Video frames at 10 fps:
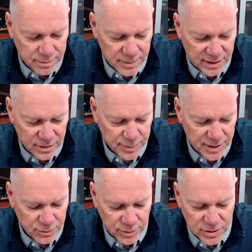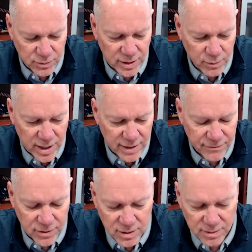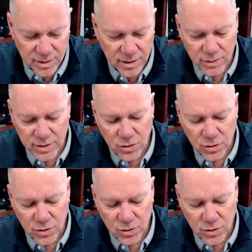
get the P320 ready for the U.S.